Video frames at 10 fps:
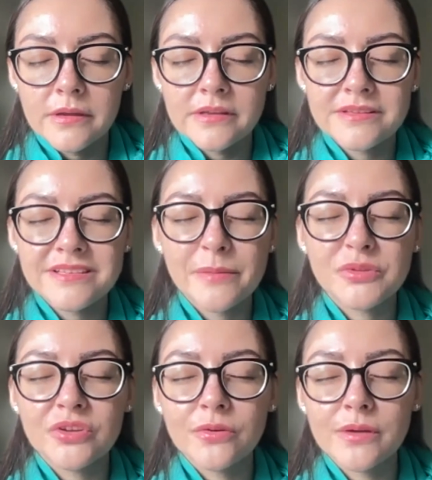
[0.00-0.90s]

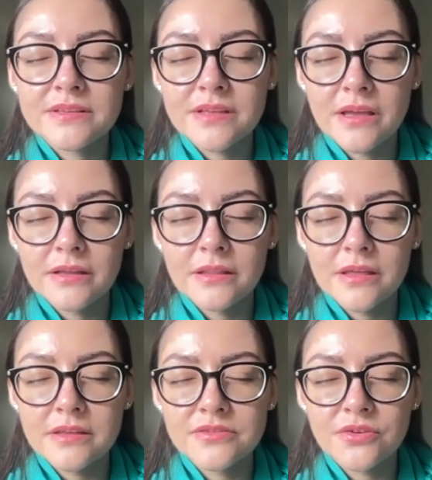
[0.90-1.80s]
Accept you
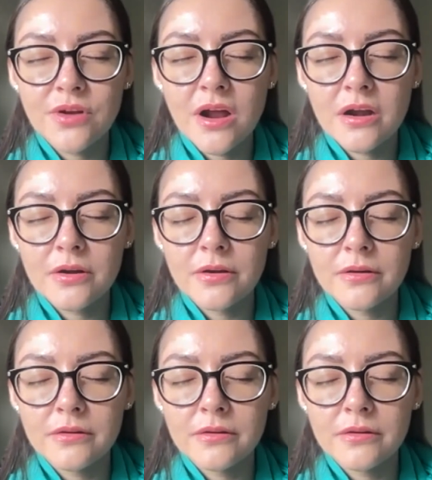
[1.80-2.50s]
exactly as you are.